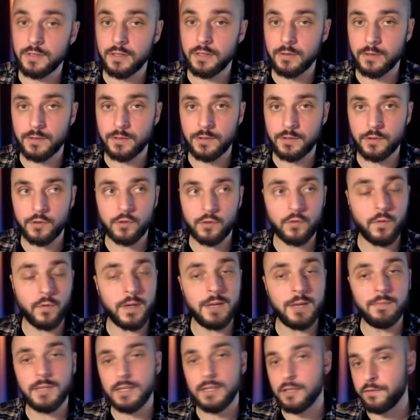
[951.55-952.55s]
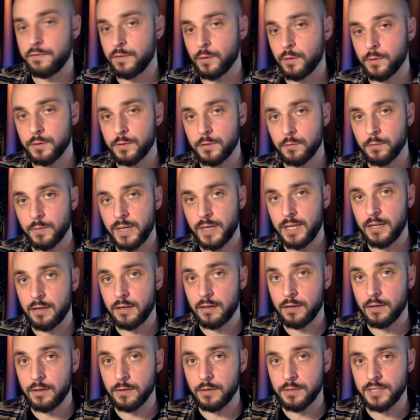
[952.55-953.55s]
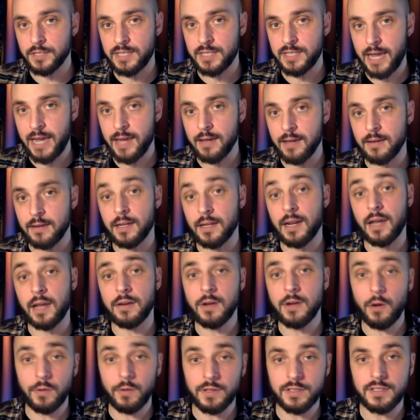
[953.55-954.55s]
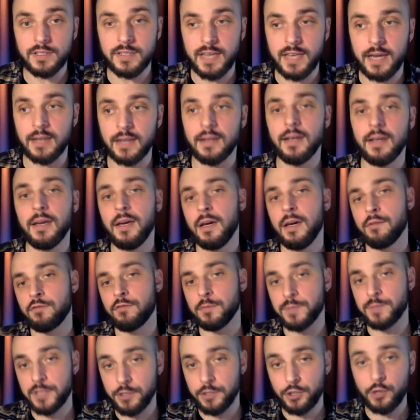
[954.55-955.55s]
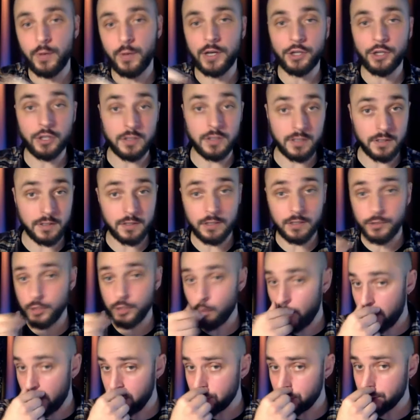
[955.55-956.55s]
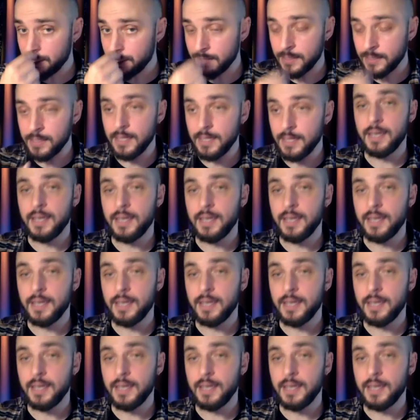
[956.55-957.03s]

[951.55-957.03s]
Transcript: They're extremely difficult to read and understand. And I noticed that from situation to situation,